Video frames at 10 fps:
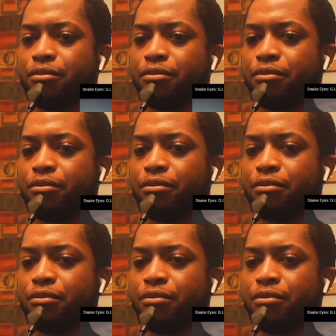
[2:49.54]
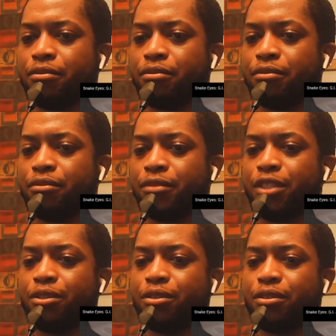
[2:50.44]
You saved my life.
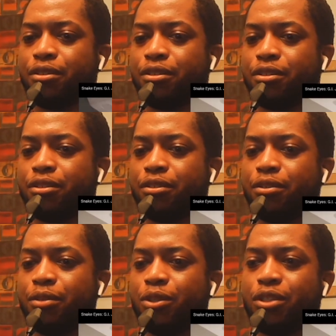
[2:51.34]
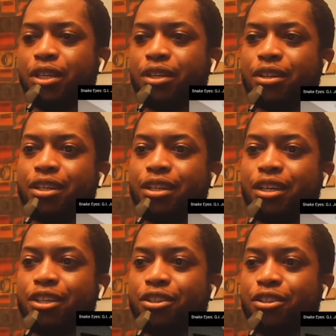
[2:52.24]
Turn, turn You're these down. Kind of
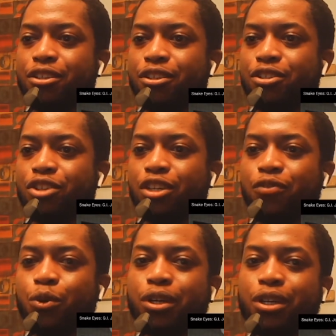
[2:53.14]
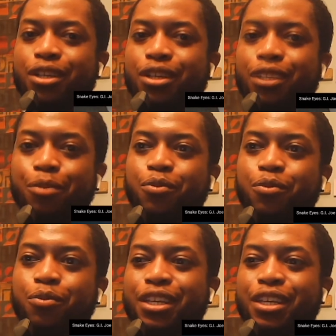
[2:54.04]
not trying to avoid
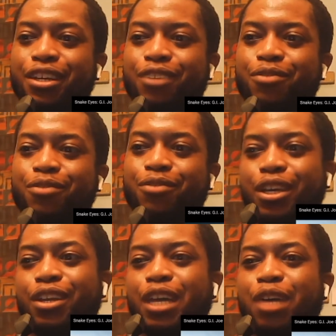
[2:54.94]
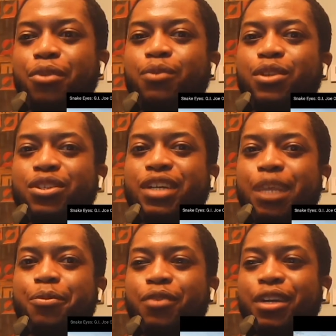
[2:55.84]
copyright. Yeah, they're not playing with these
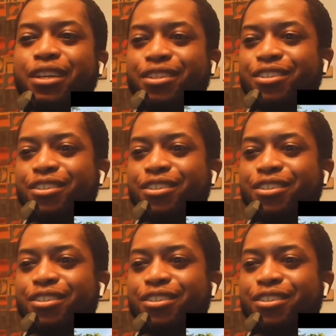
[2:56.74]
copyrights.